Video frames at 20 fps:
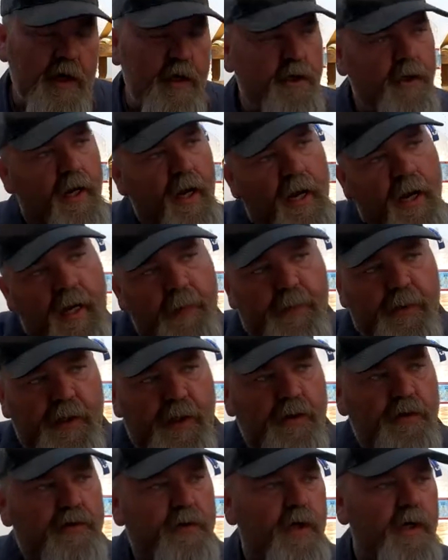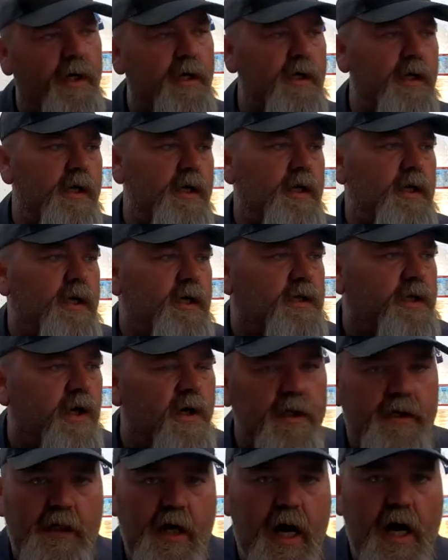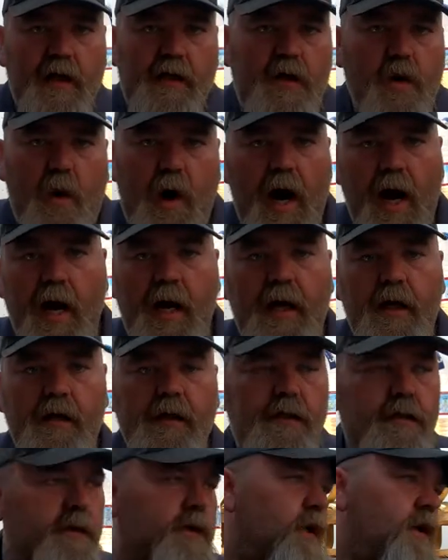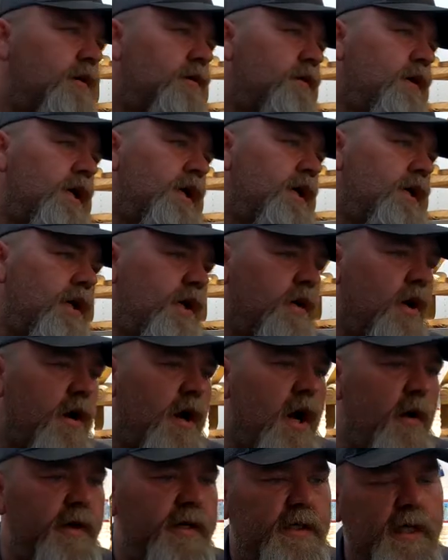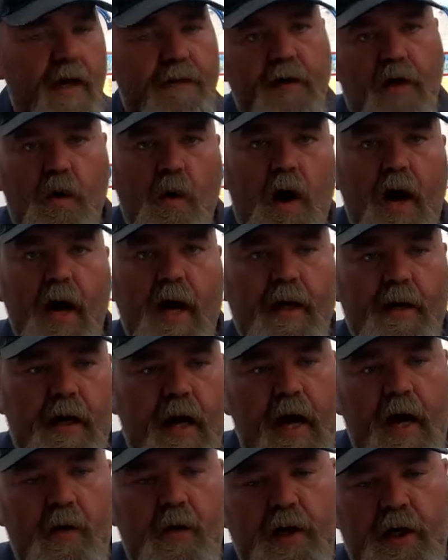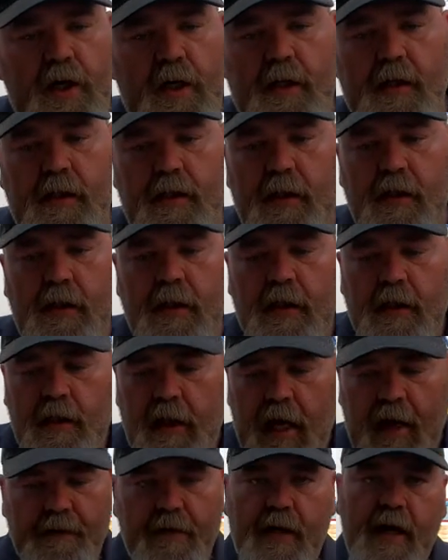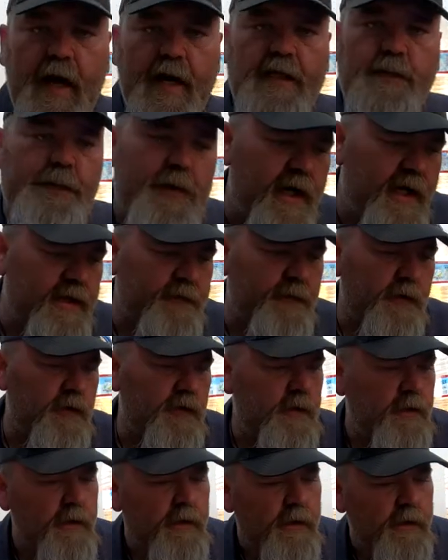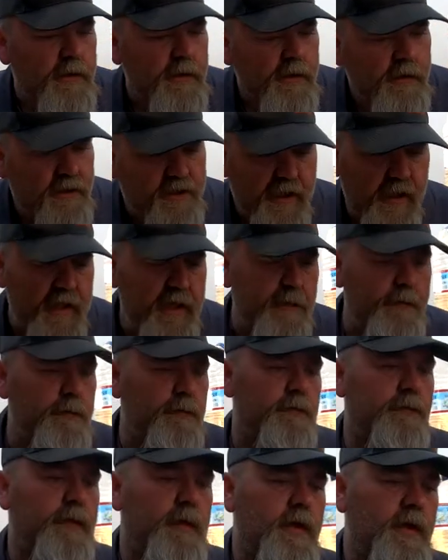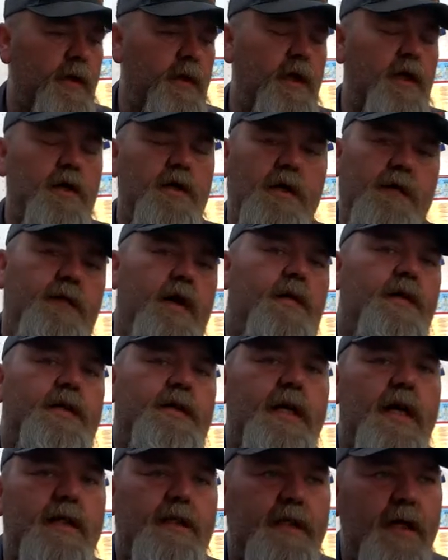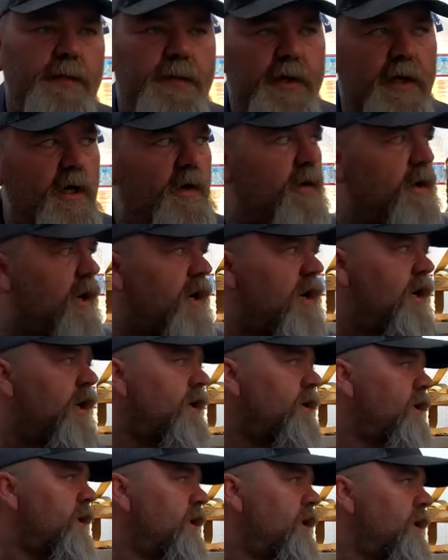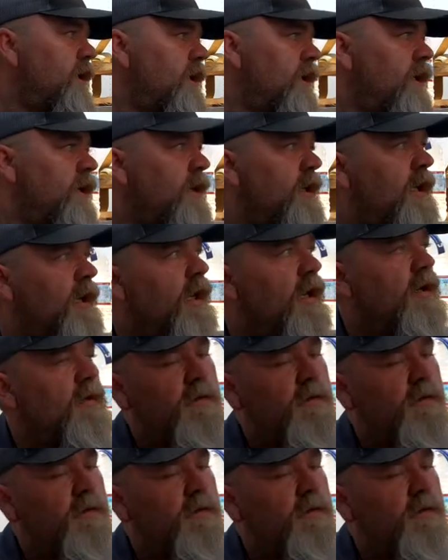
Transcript: running, you got APUs running, so it's not quiet. So you don't always have a quiet night where you get to have a nice peaceful sleep. You know, you've always got something going on. You